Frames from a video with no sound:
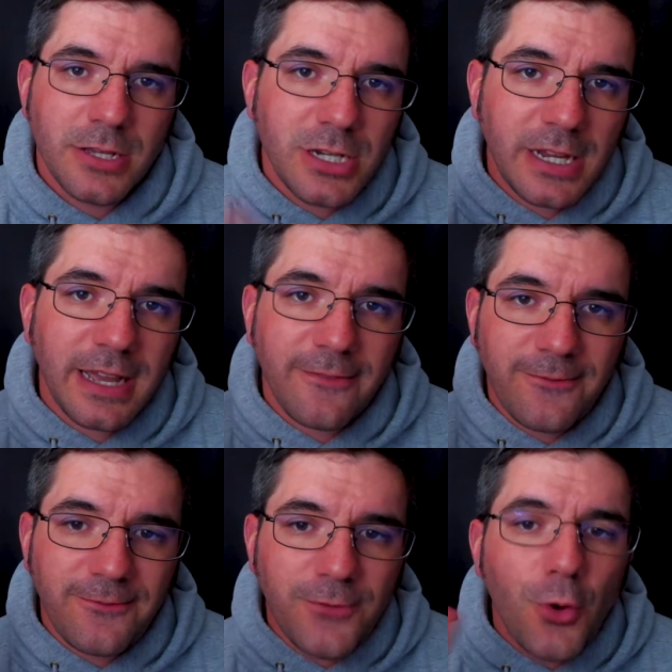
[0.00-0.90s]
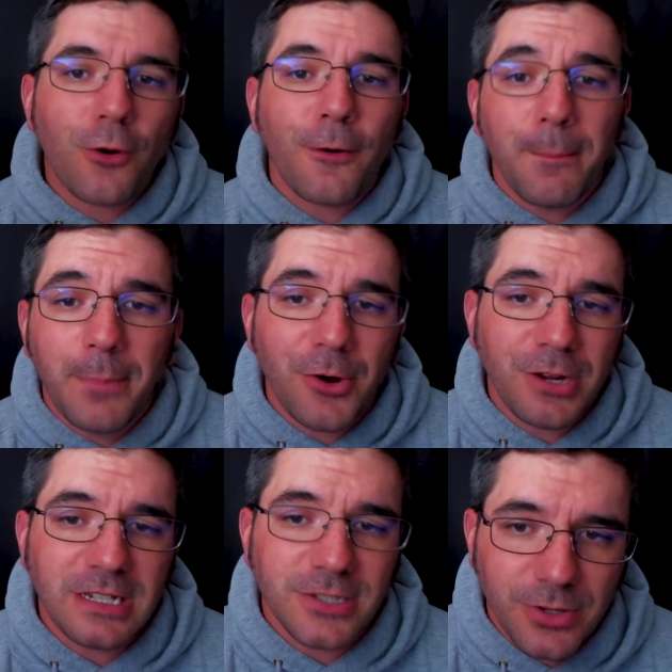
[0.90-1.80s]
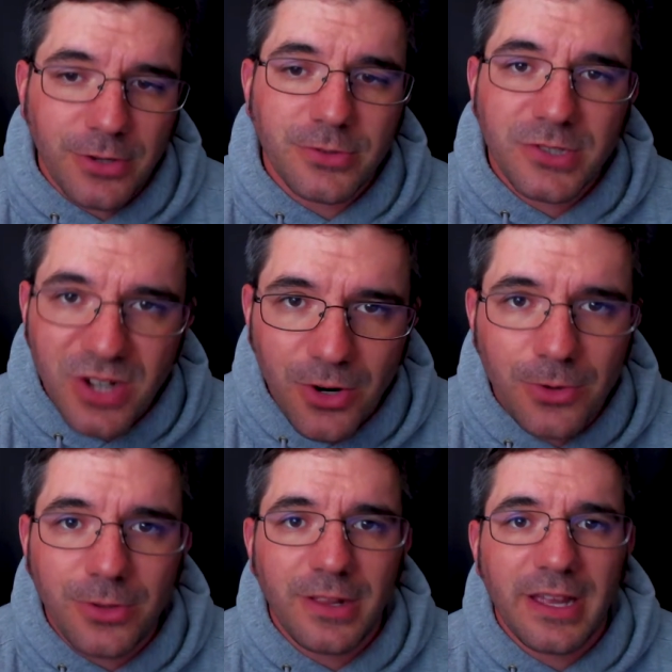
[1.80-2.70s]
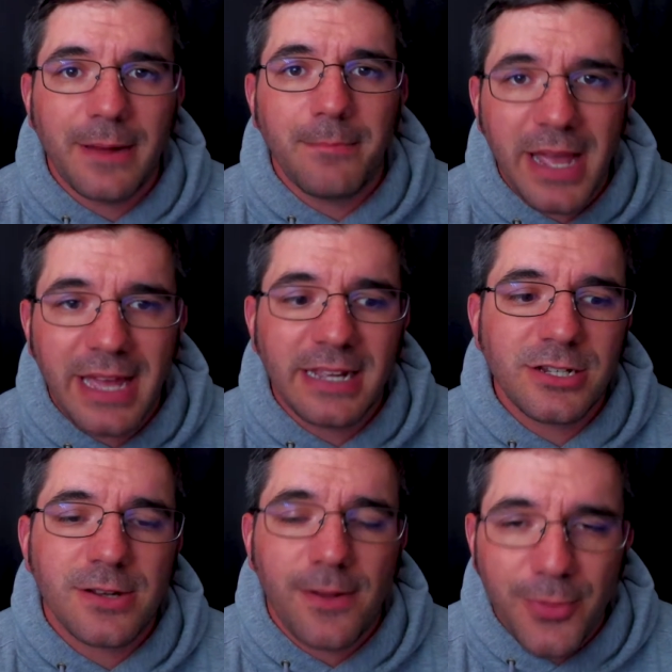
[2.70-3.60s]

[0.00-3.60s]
She had 4 bogey strokes total and managed